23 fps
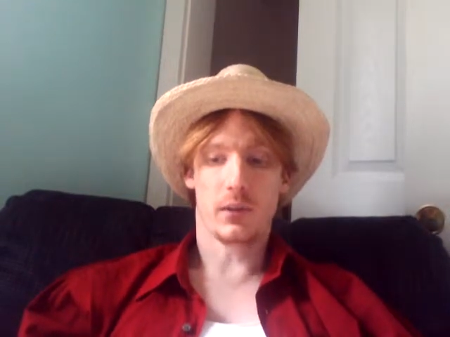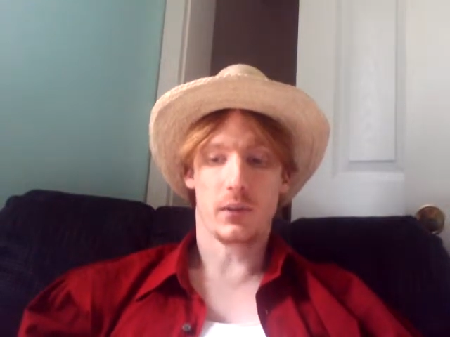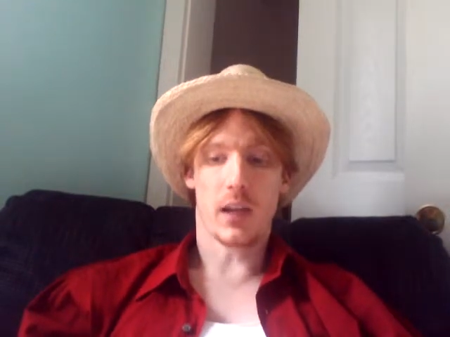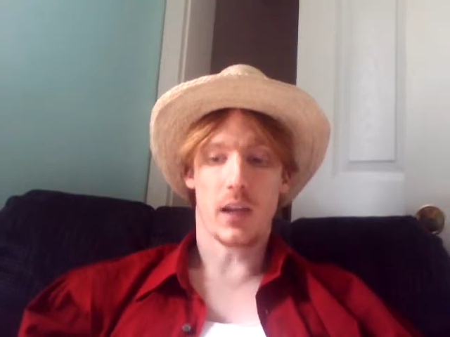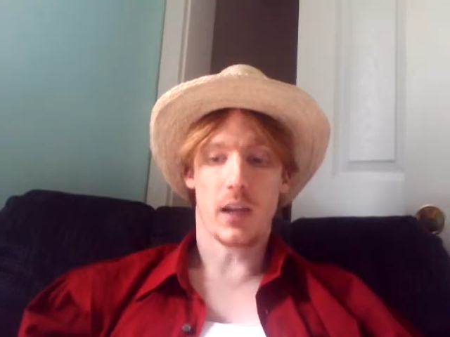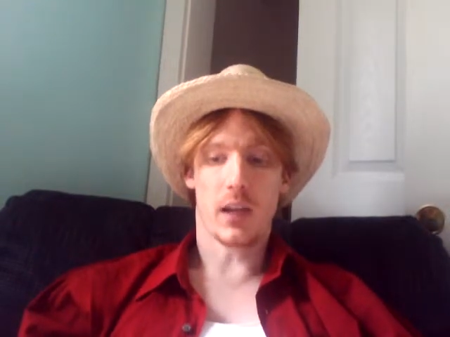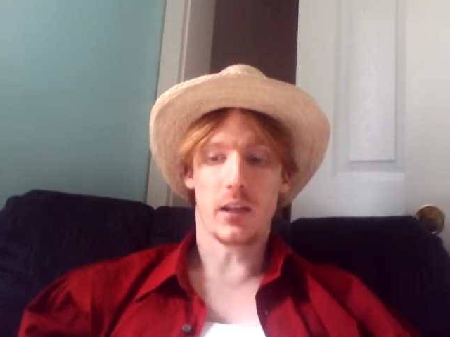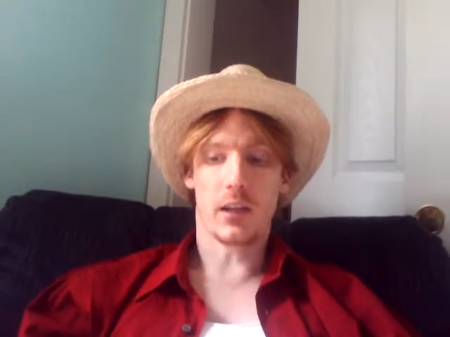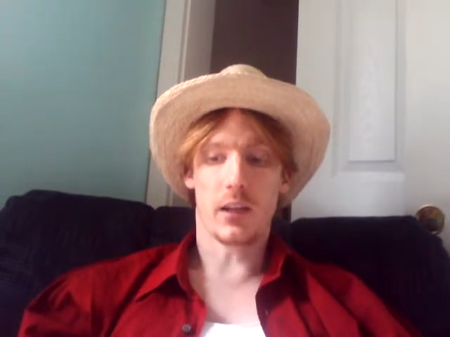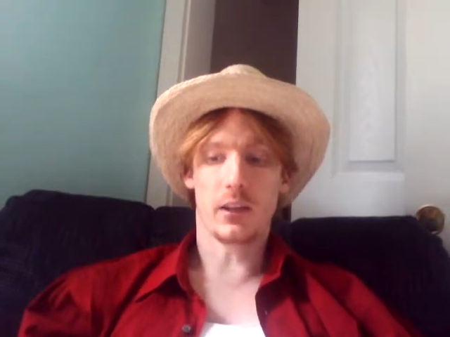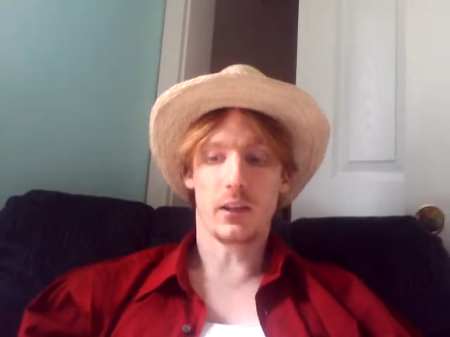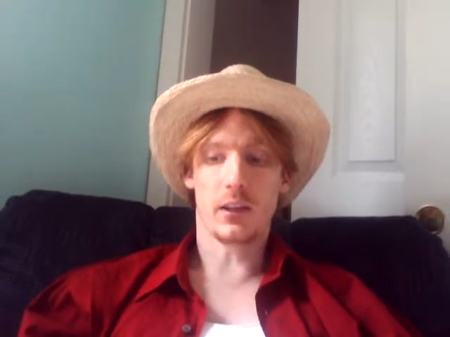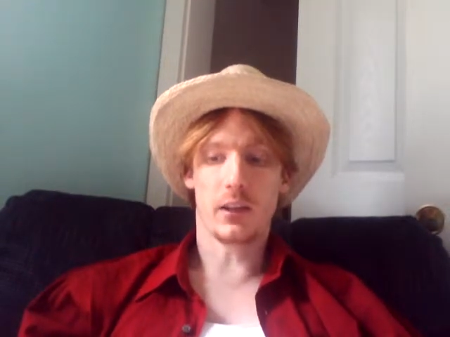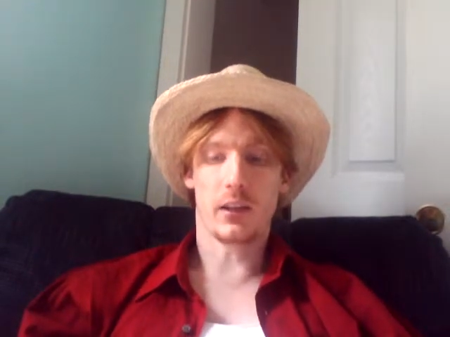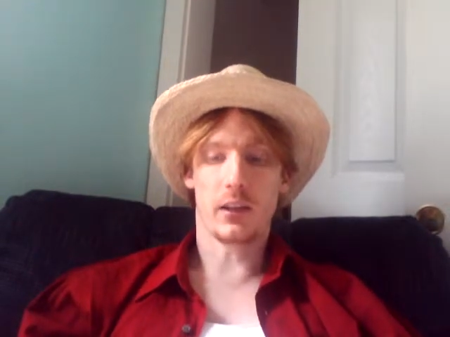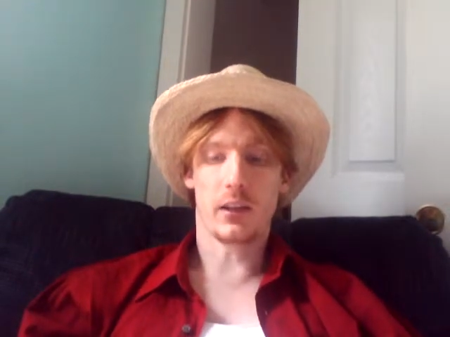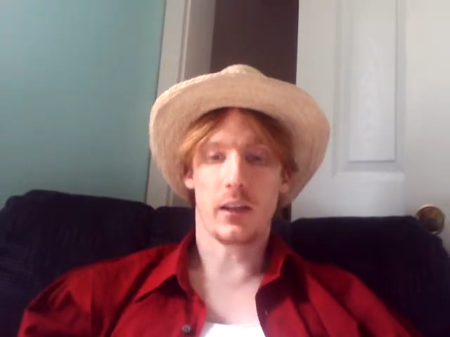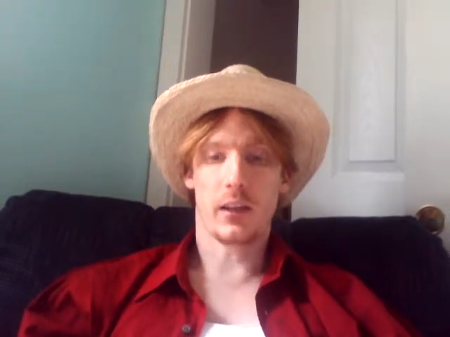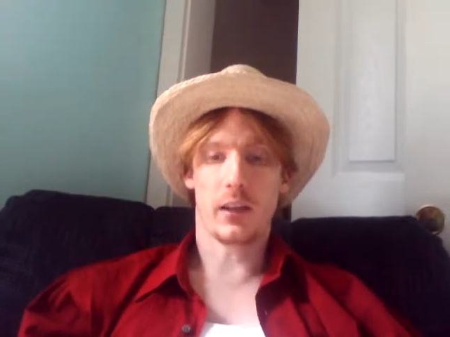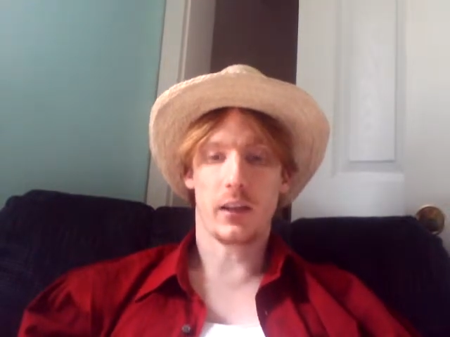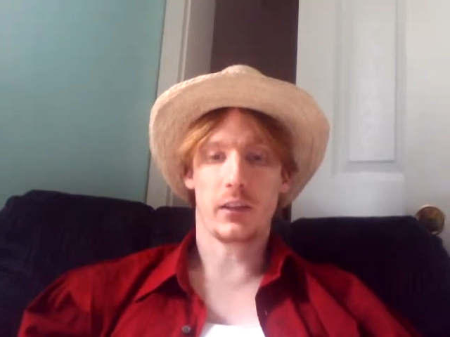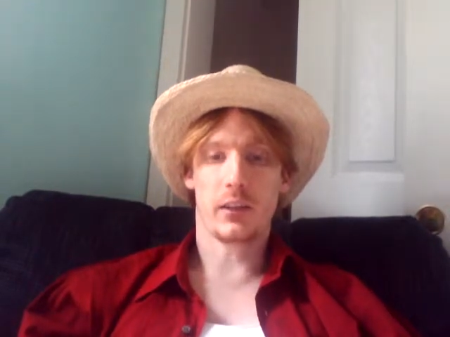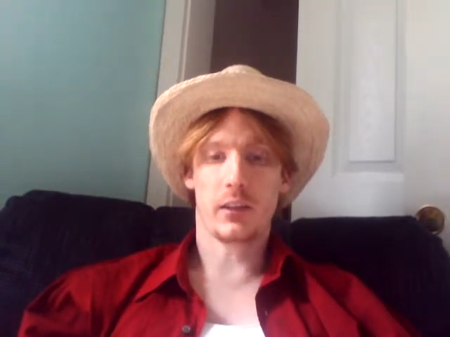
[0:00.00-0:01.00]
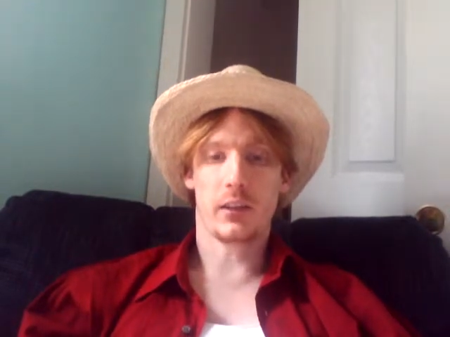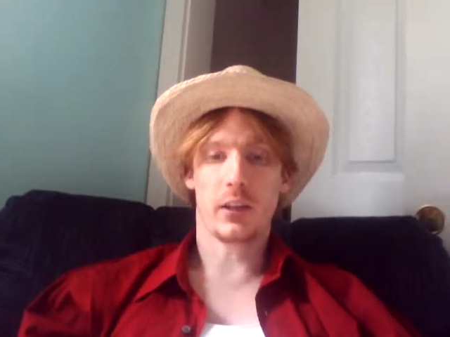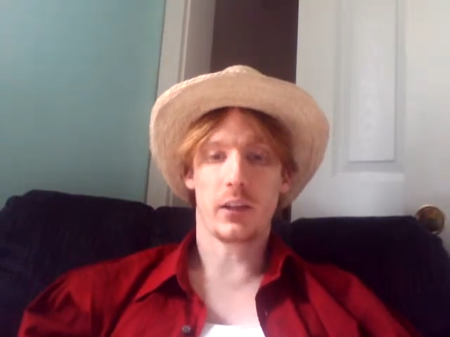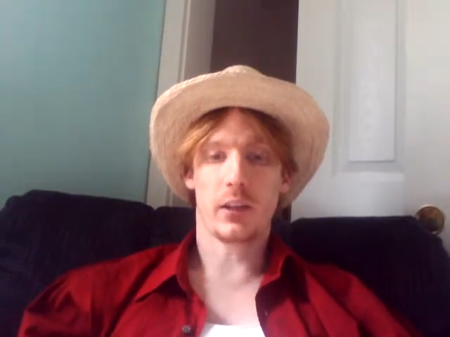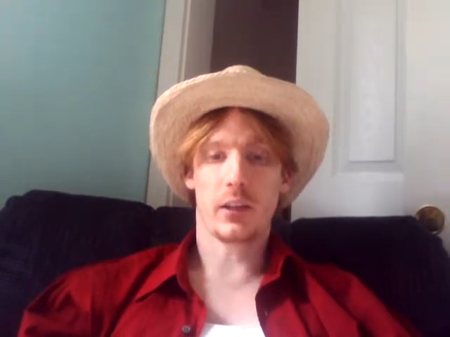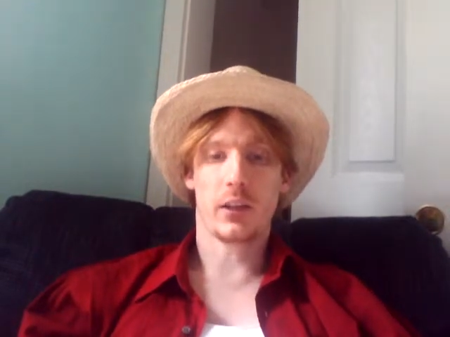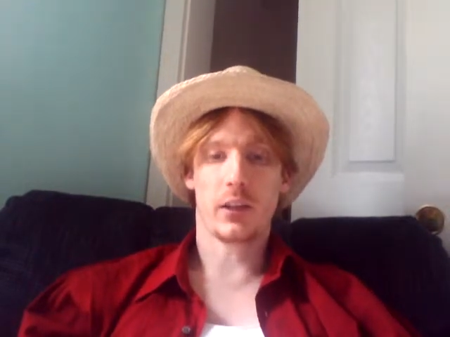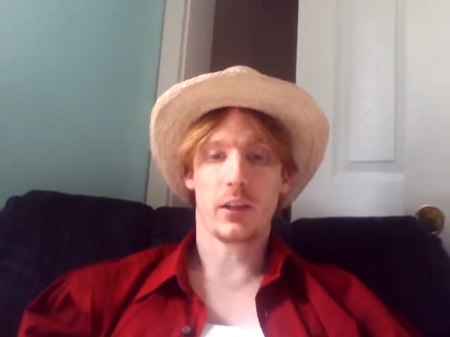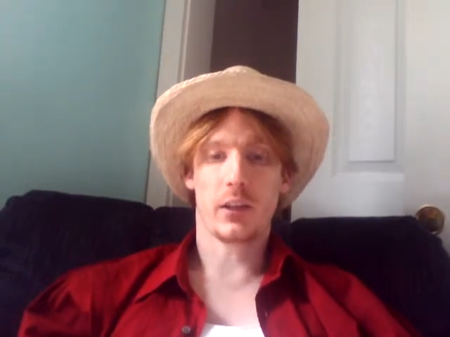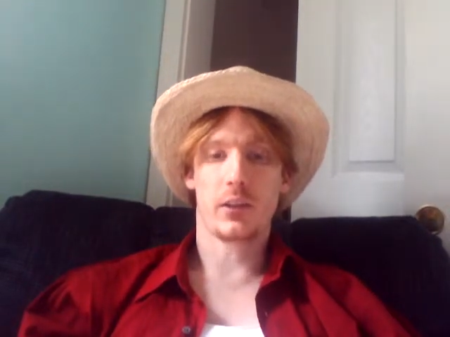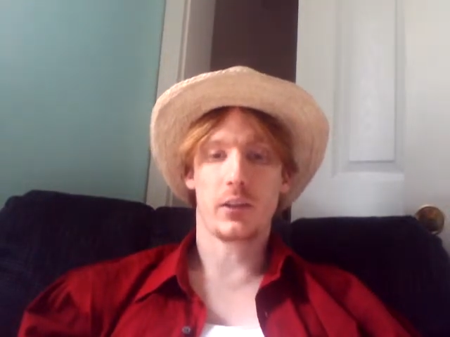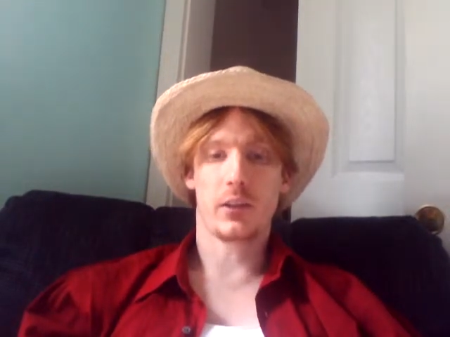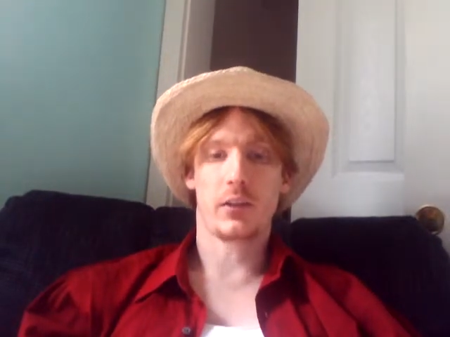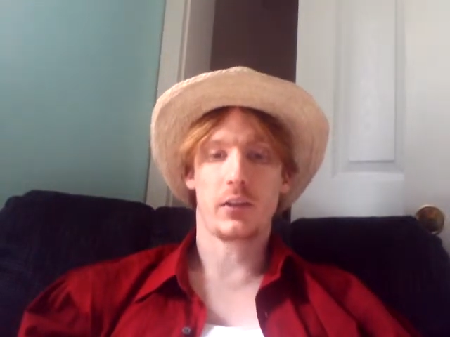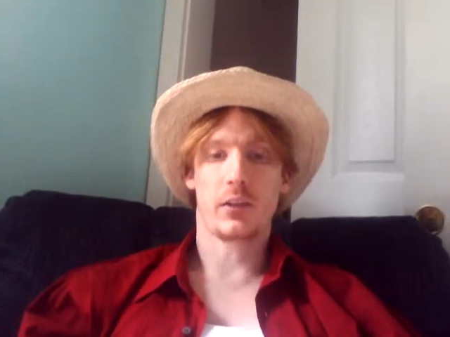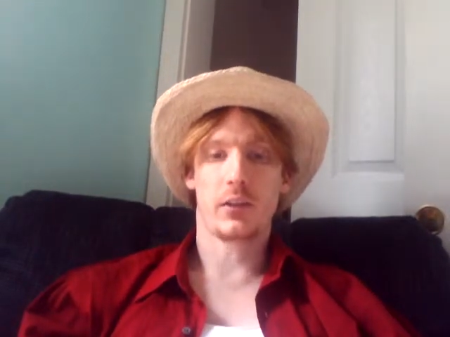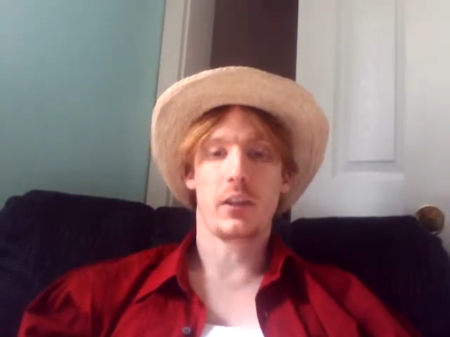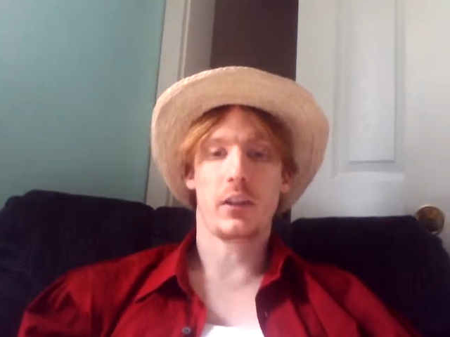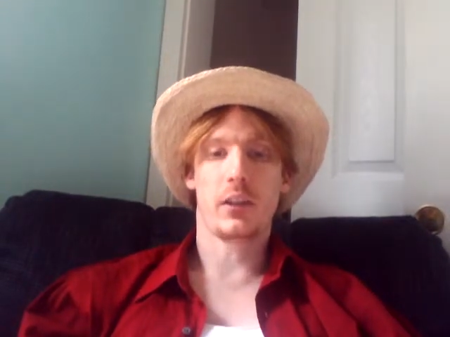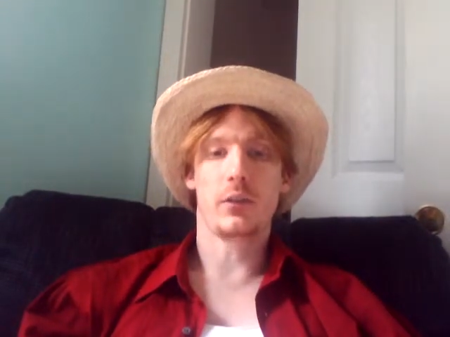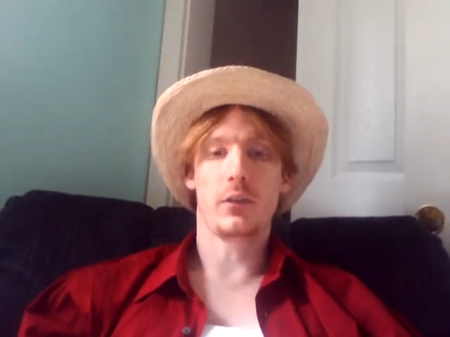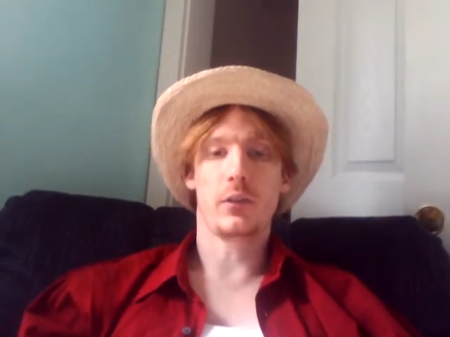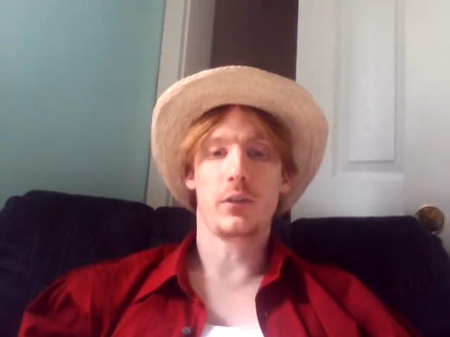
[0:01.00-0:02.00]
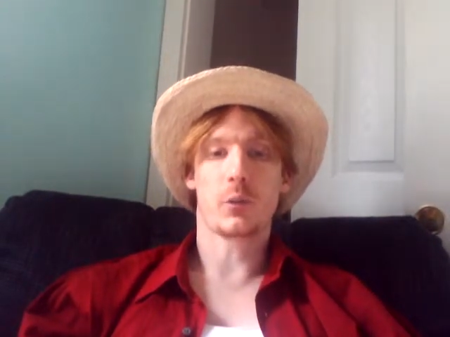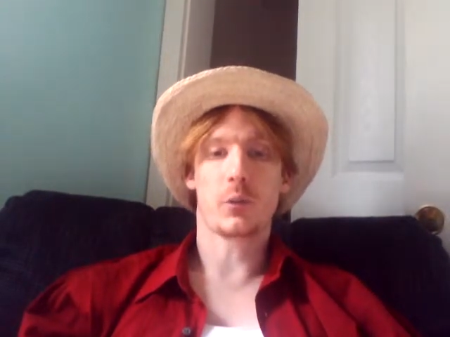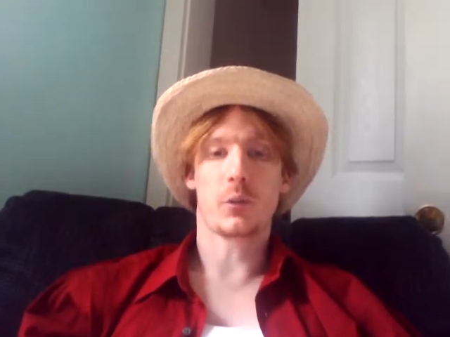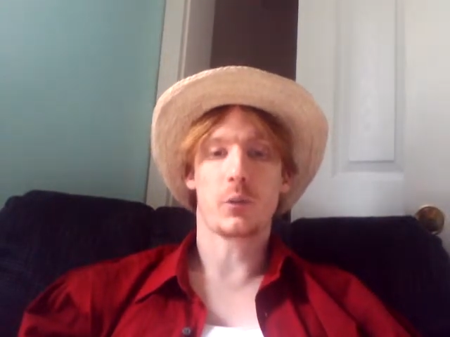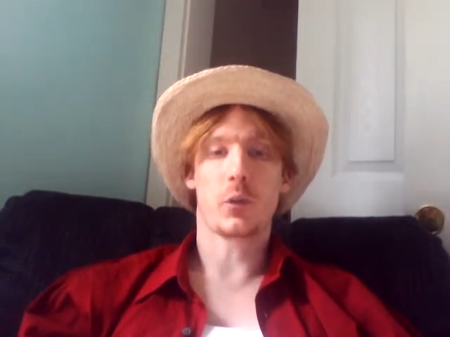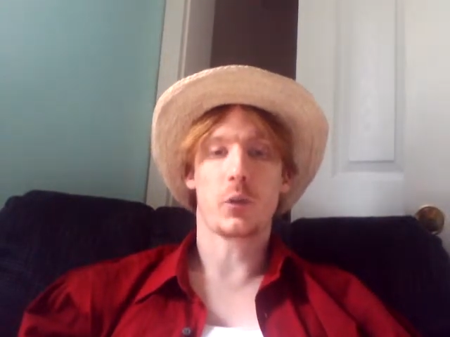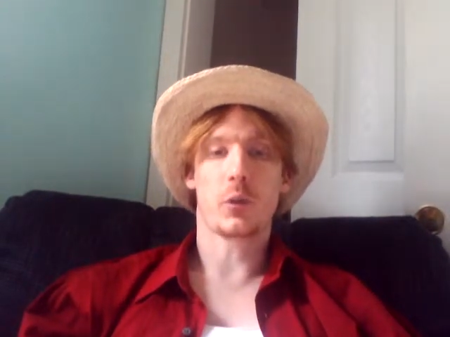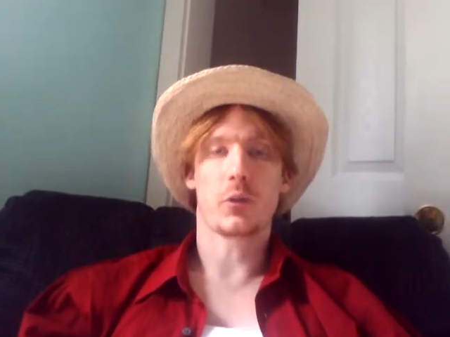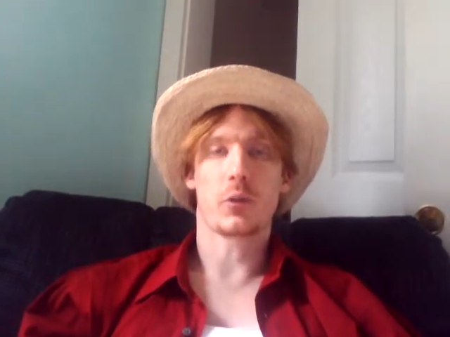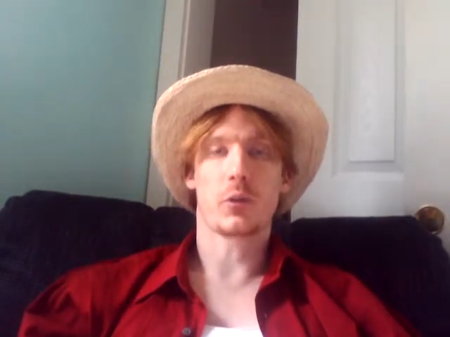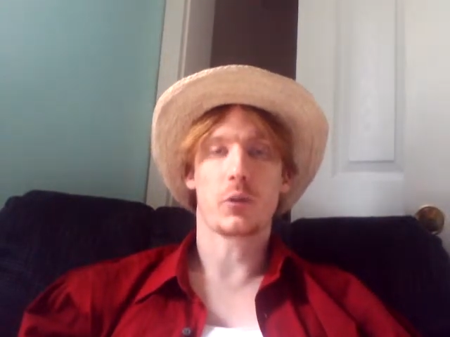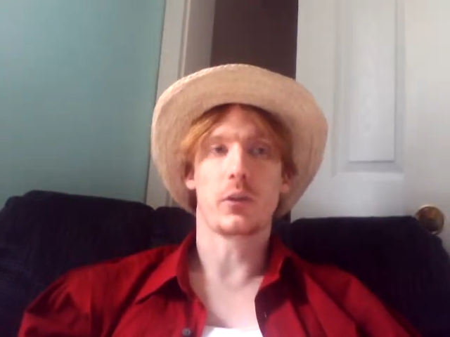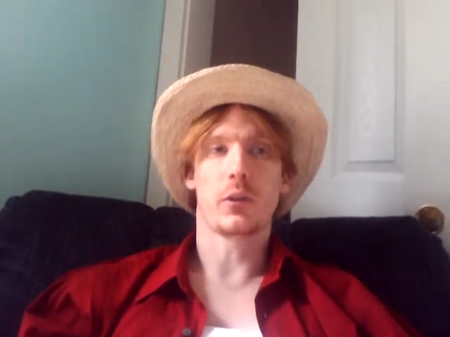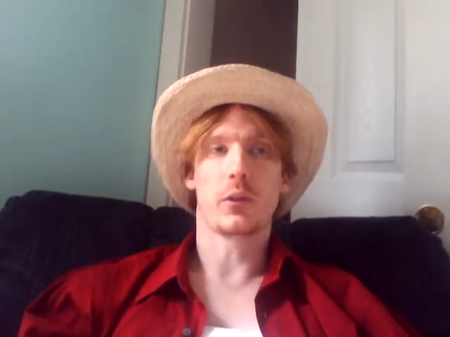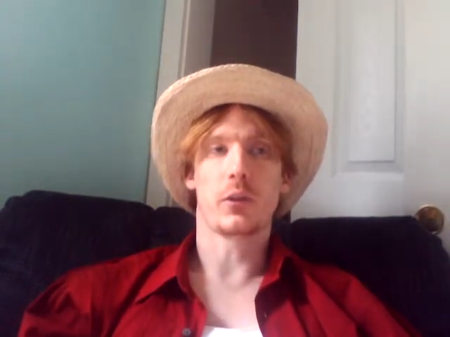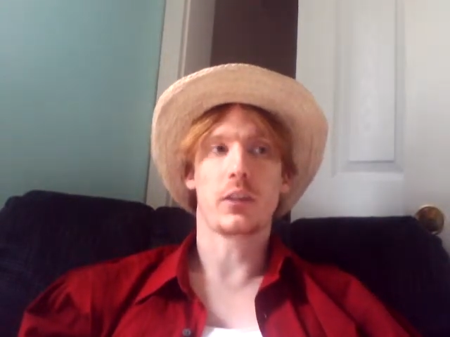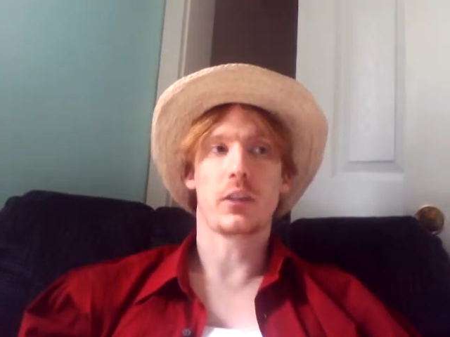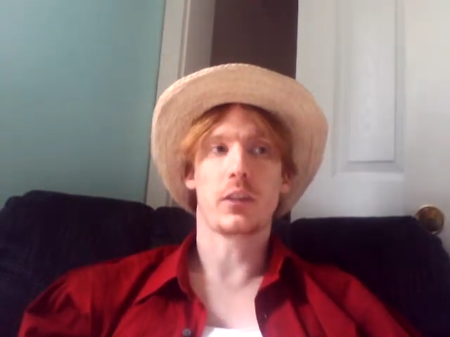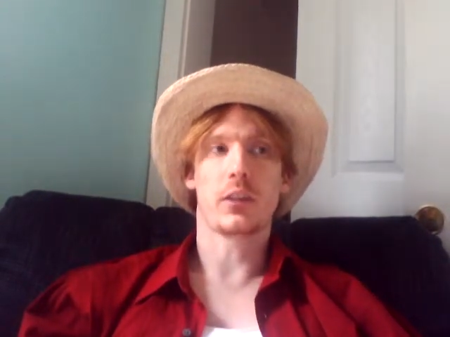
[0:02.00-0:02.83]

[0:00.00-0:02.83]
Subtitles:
I took a look at the SDL code yesterday doing some troubleshooting.